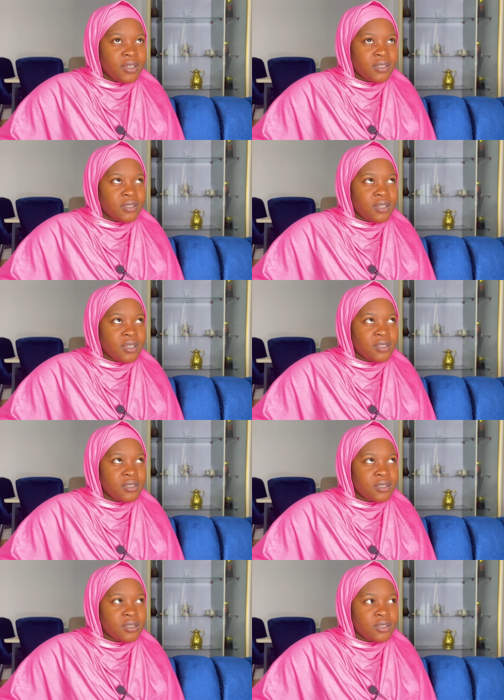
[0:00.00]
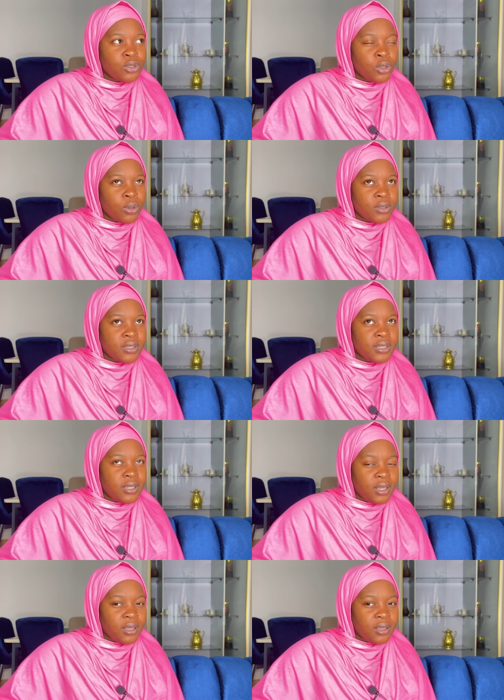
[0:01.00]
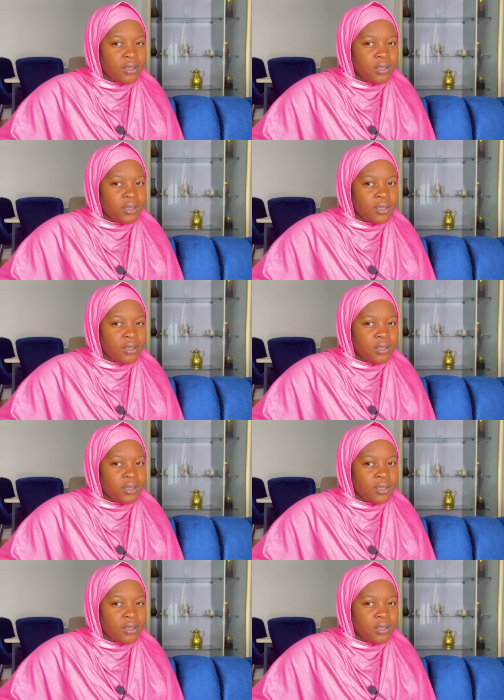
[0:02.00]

today is thursday